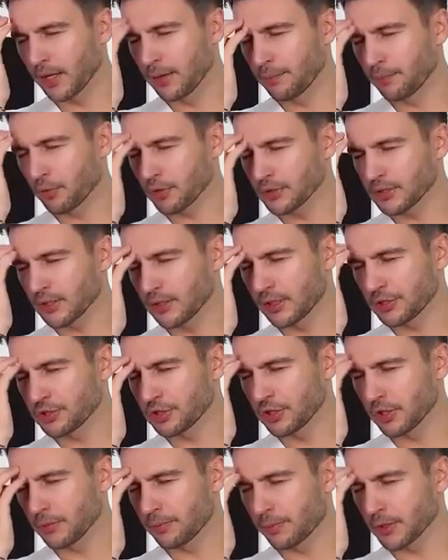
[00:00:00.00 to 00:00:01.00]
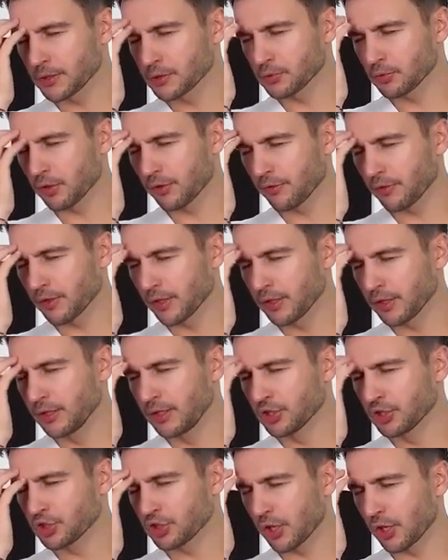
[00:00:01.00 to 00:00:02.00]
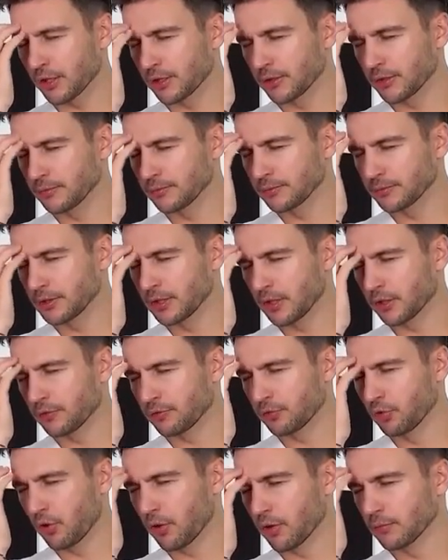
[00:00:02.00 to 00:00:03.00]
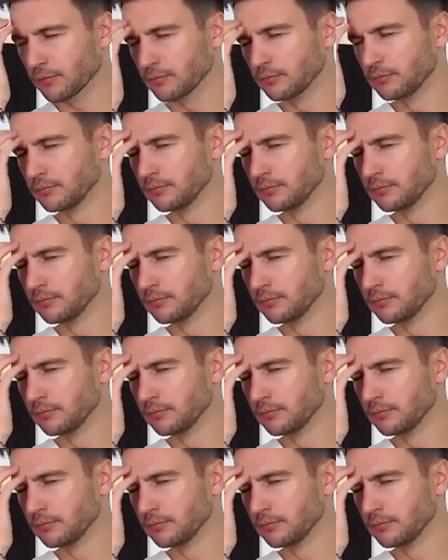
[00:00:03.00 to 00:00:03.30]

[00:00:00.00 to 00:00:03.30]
Just start tapping and breathe. Inhale.